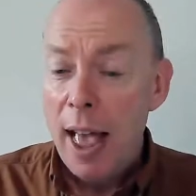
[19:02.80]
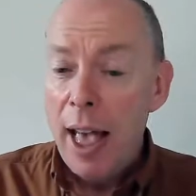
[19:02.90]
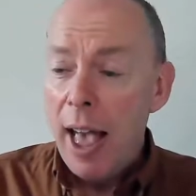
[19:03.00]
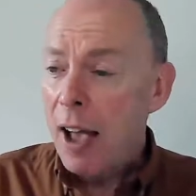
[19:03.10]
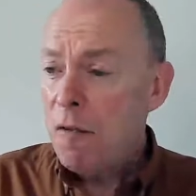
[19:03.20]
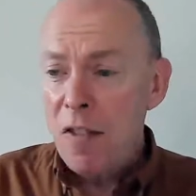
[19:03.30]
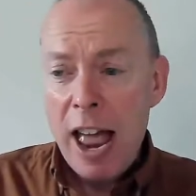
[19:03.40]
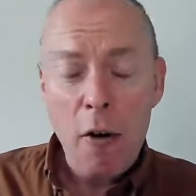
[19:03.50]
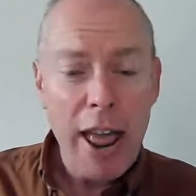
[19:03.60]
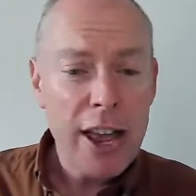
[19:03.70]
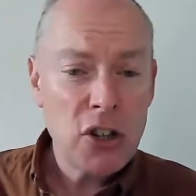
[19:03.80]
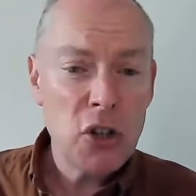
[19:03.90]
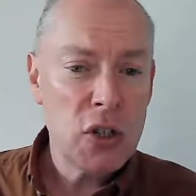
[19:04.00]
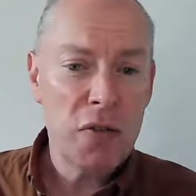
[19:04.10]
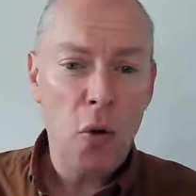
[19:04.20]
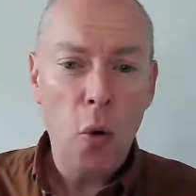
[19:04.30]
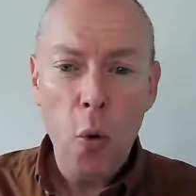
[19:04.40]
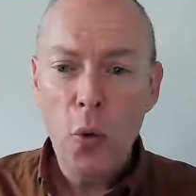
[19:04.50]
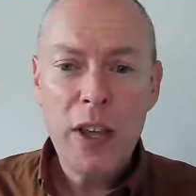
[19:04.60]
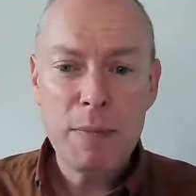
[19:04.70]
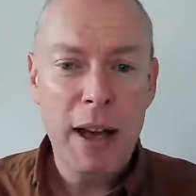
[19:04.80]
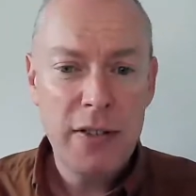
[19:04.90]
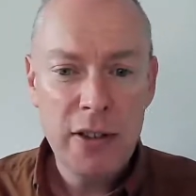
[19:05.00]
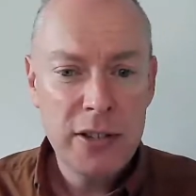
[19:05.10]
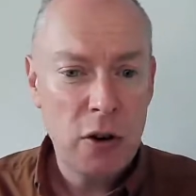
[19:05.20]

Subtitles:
And variations of all these methods